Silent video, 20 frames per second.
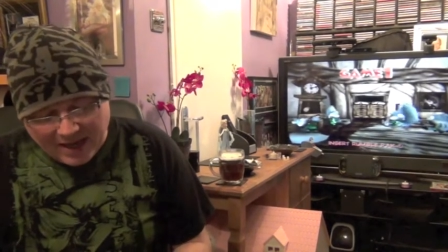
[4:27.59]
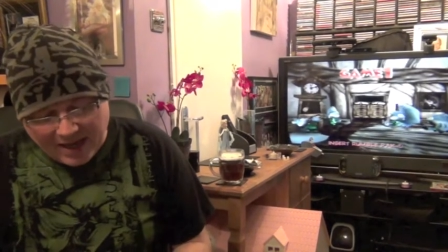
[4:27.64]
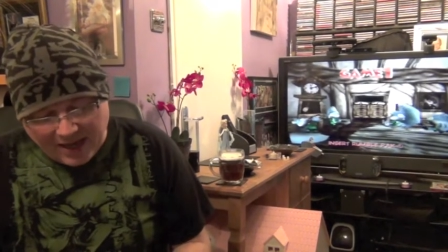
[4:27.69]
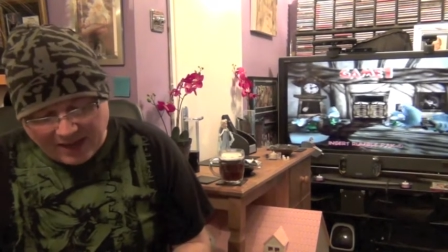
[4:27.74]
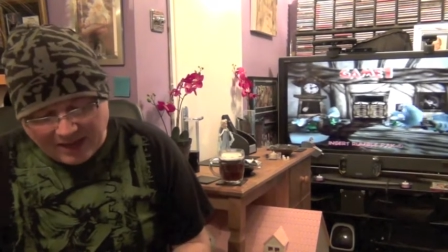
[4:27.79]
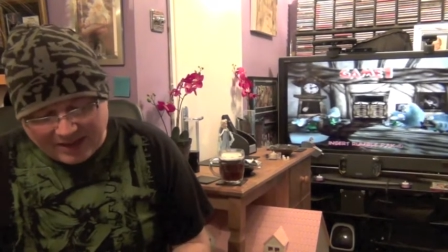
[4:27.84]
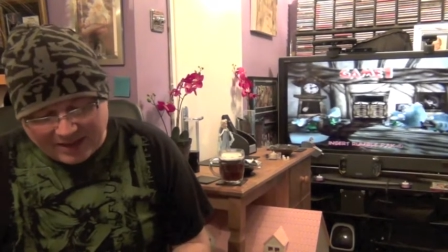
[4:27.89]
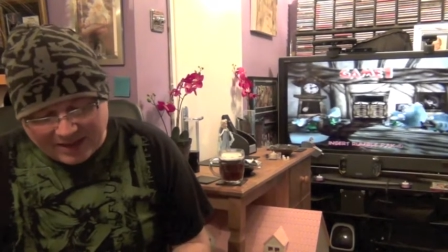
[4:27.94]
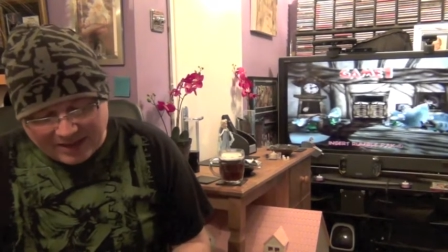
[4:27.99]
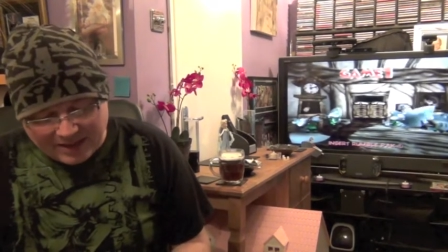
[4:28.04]

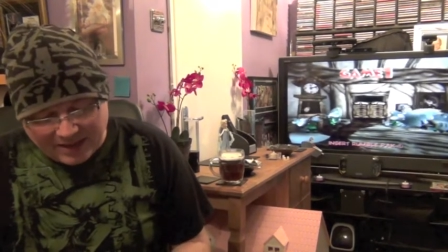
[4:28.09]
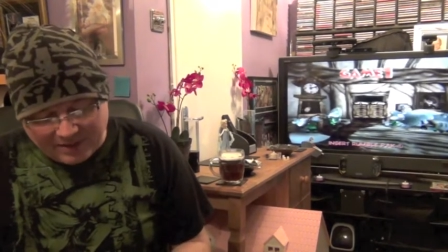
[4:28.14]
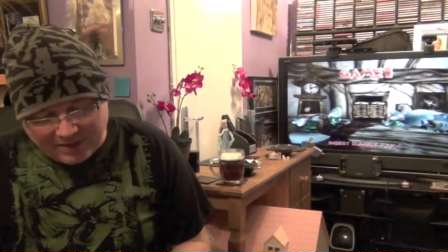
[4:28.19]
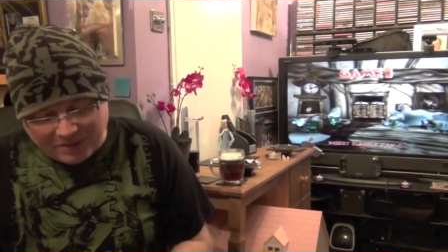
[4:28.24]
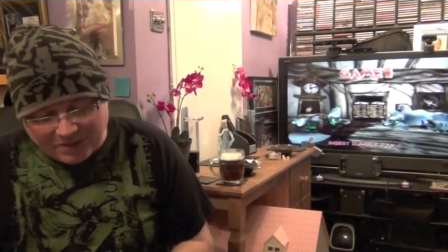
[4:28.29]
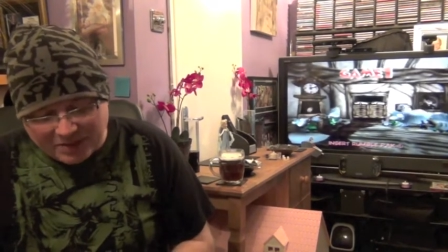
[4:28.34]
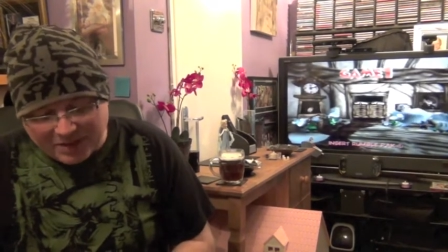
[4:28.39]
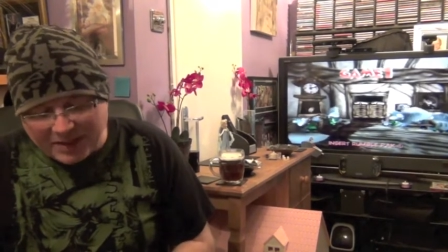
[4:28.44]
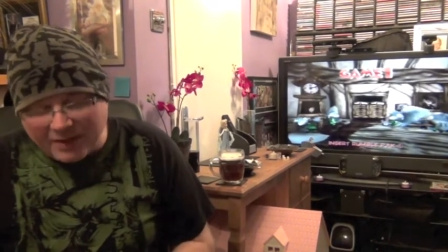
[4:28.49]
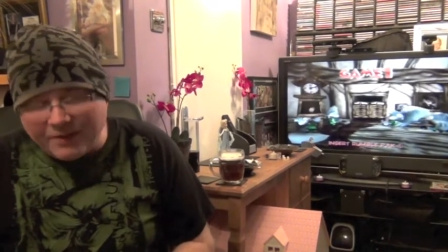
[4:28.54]
and this is
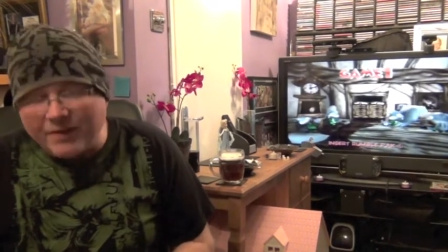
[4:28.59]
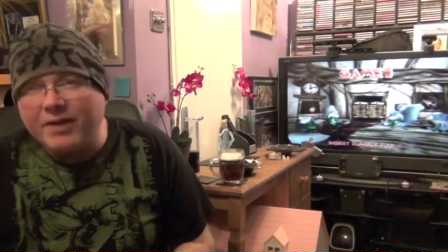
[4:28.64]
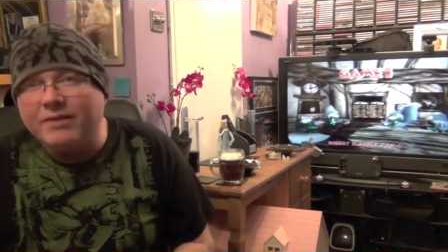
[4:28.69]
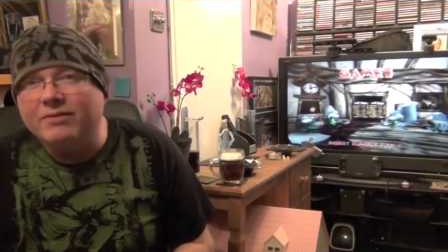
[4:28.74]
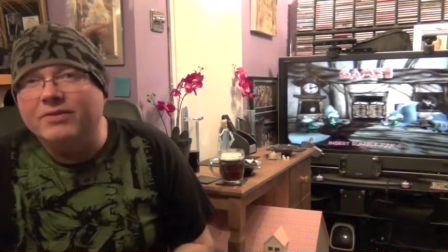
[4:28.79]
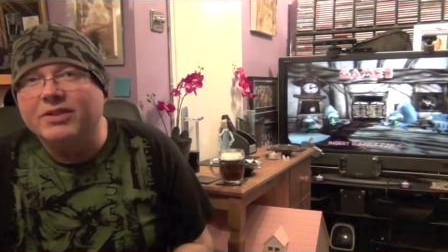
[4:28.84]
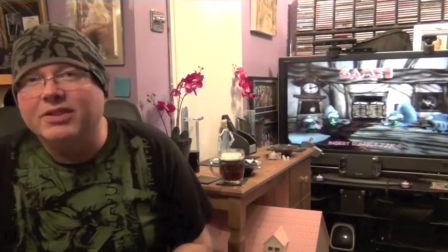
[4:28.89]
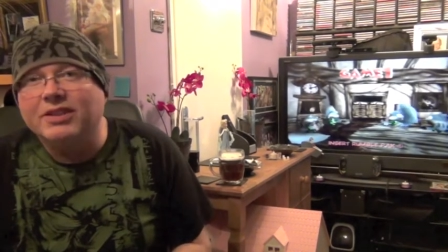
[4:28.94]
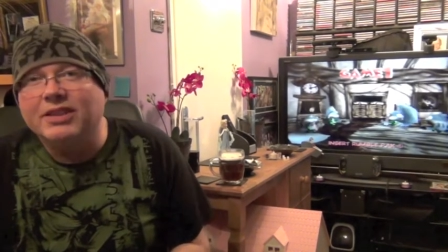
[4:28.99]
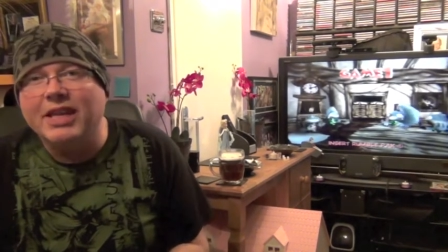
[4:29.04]
something which I've never
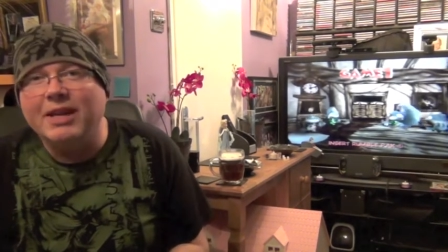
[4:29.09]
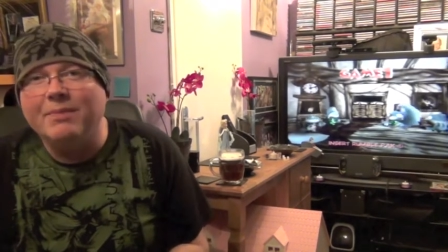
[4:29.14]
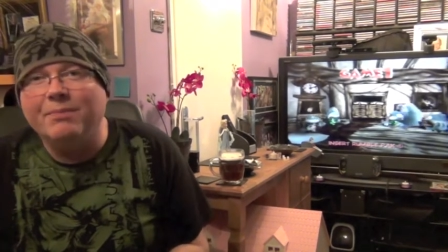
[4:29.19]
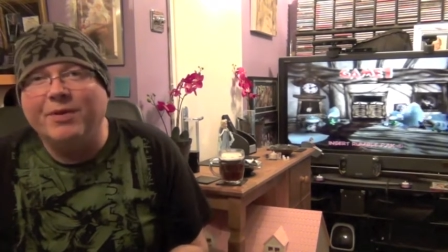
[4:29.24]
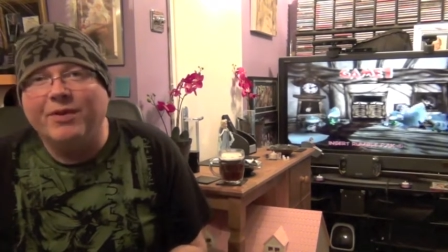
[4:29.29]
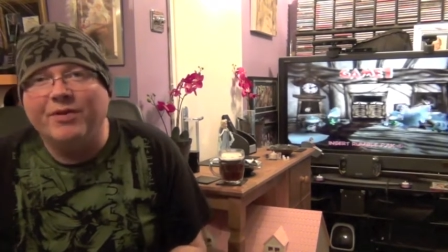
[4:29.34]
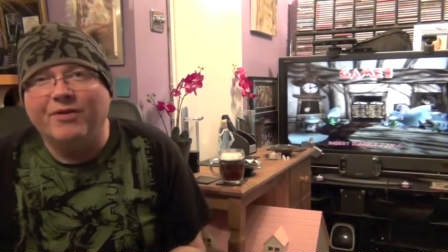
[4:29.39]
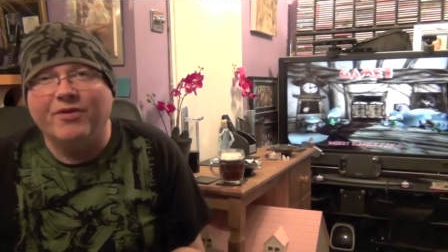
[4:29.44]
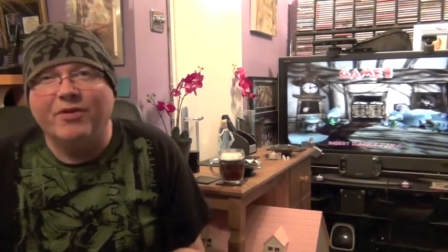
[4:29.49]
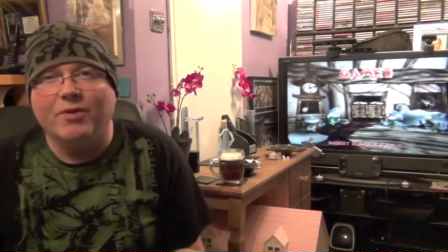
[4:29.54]
seen
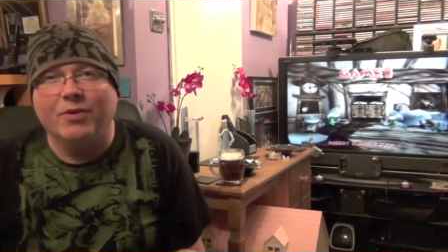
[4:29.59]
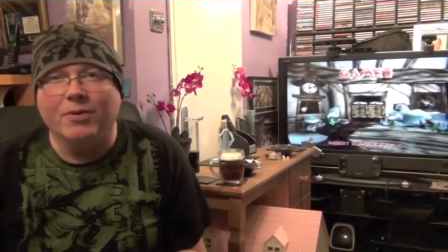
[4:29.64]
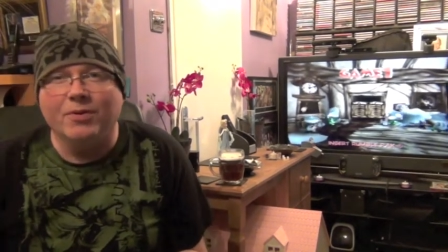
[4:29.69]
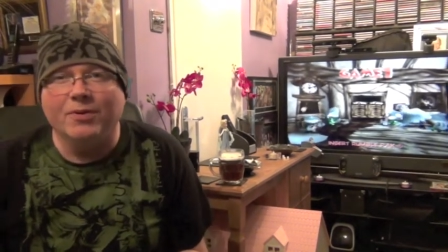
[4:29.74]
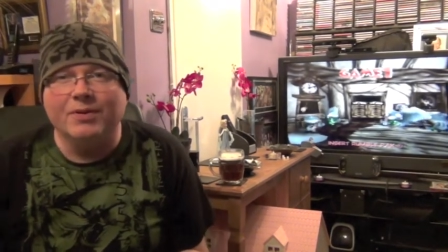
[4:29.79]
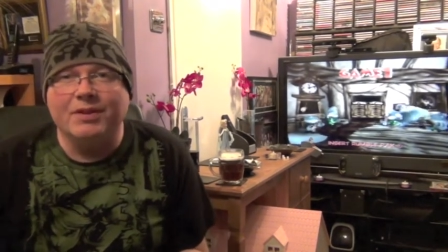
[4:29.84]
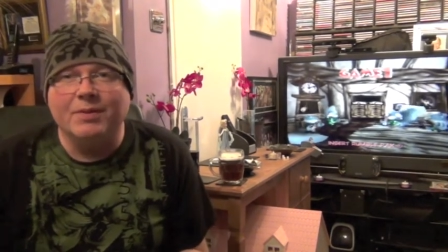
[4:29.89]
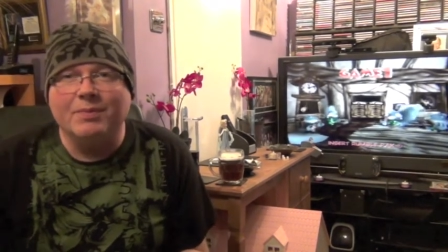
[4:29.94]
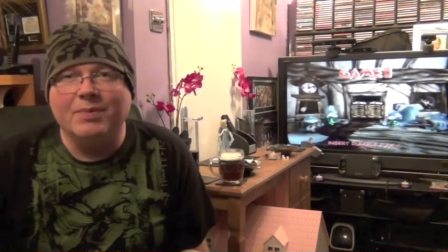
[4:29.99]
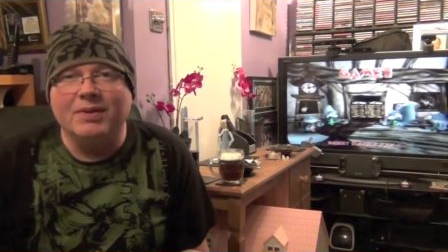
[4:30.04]
before,
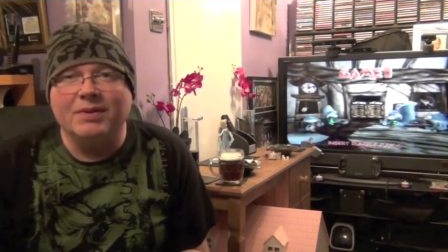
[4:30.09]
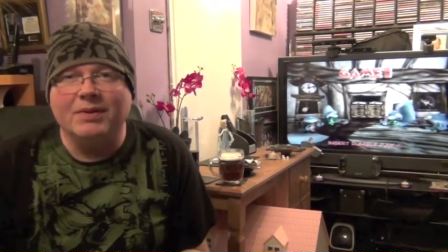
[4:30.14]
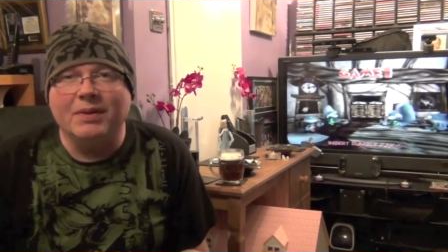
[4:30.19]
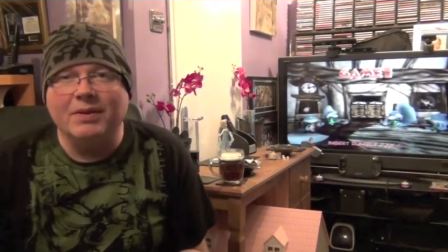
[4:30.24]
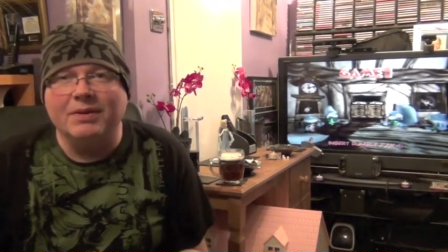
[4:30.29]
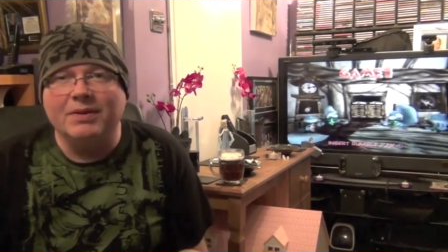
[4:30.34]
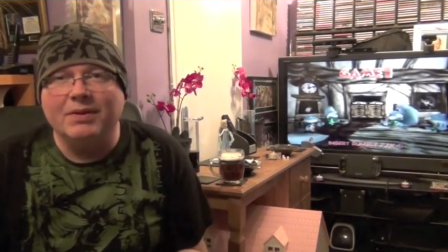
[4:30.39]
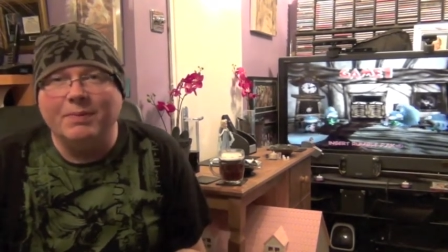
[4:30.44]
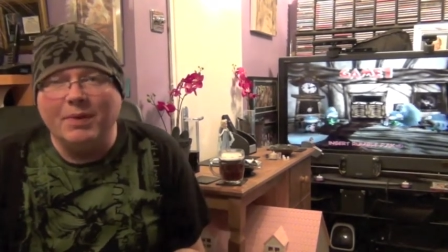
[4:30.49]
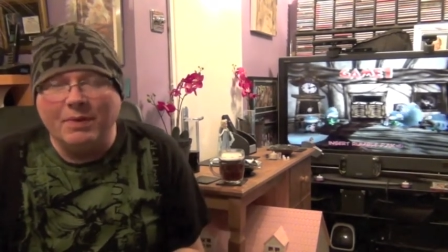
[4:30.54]
and
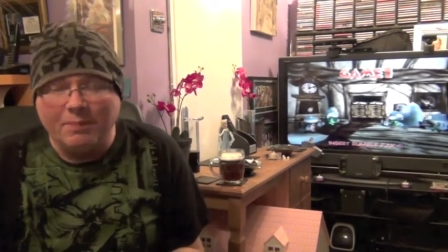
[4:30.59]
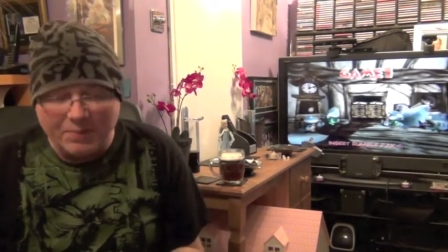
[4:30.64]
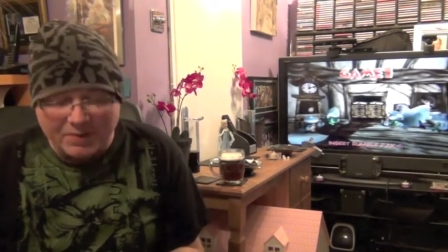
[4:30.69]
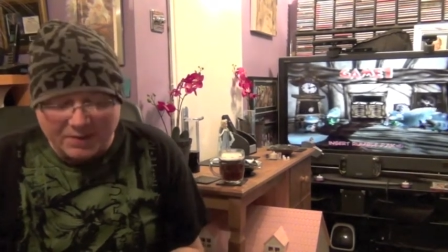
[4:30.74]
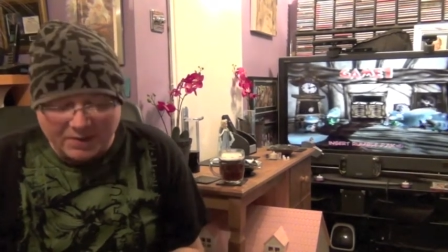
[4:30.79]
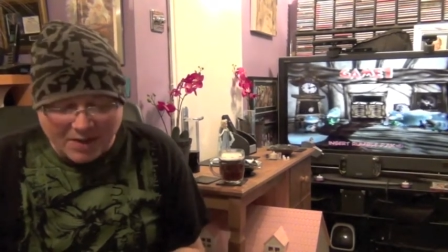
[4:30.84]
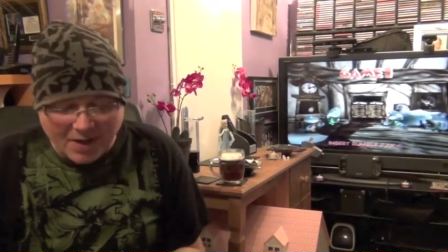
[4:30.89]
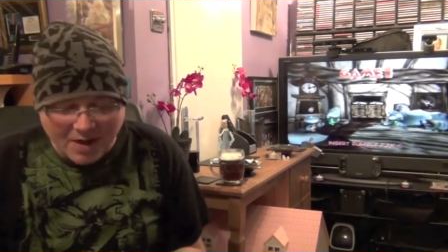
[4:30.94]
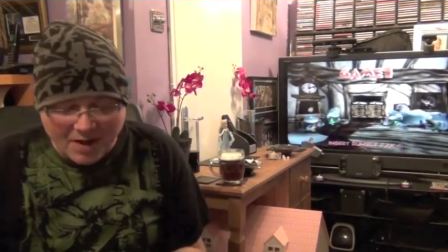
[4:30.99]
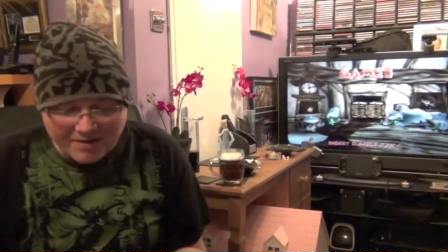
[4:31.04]
it's a bit
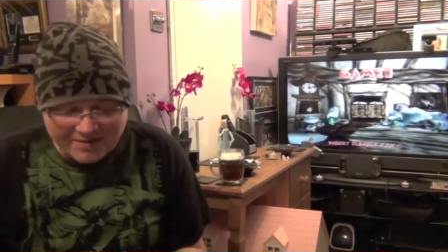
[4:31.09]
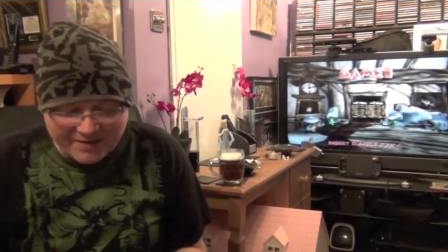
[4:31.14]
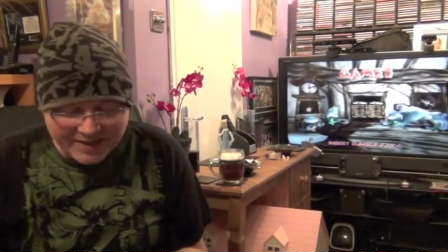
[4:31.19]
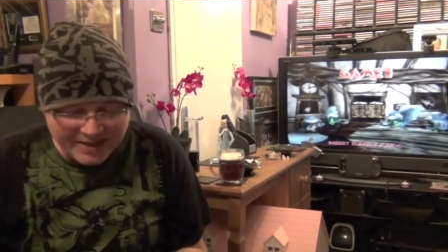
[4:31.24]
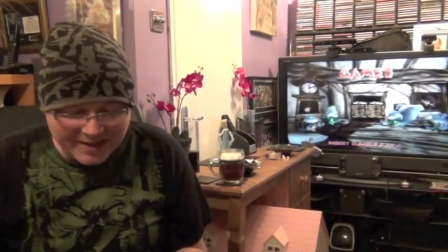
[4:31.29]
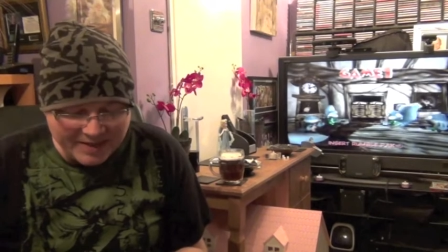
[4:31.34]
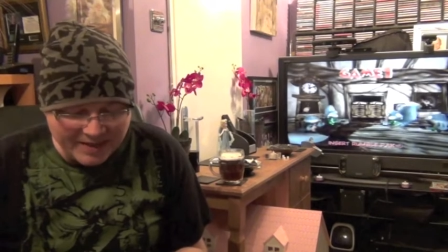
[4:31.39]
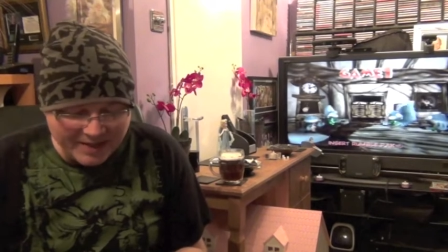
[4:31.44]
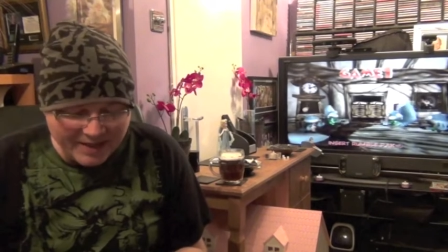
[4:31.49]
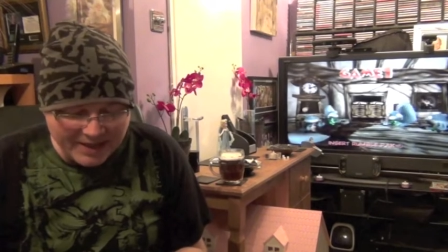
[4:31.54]
bizarre
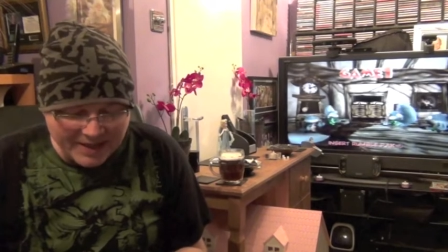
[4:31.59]
really.